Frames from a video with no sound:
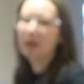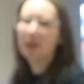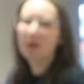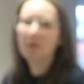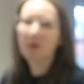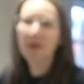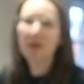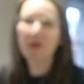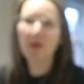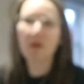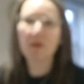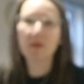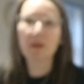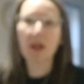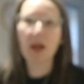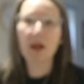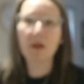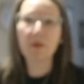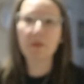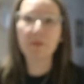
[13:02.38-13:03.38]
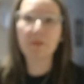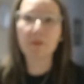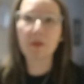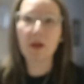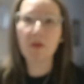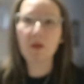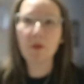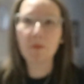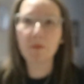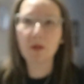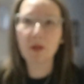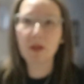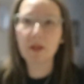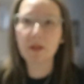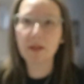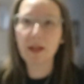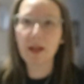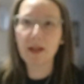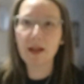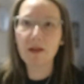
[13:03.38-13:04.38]
these windows now. I've gone blurred
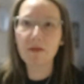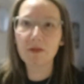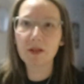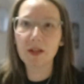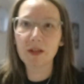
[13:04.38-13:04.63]
again, haven't